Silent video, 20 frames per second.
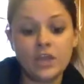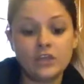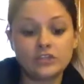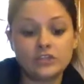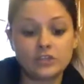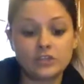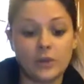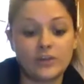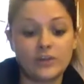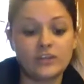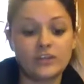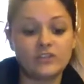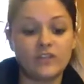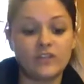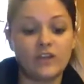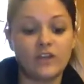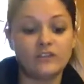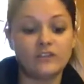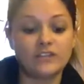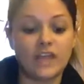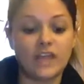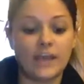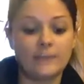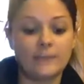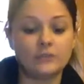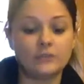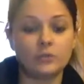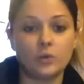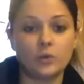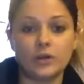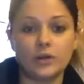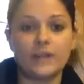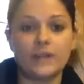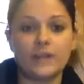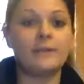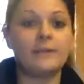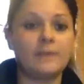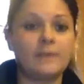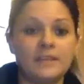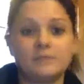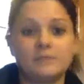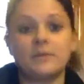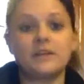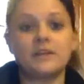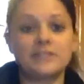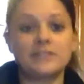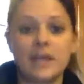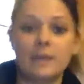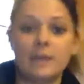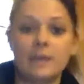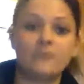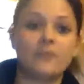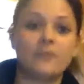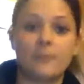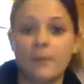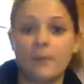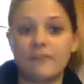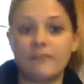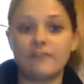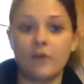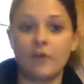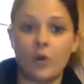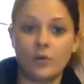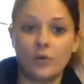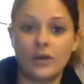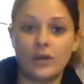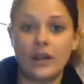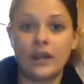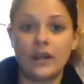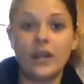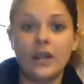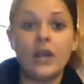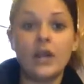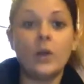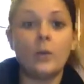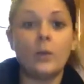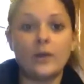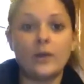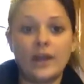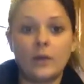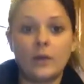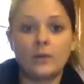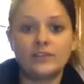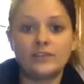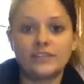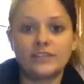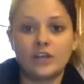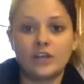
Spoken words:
So I just found time to work it in my spare time from my phone and when I was at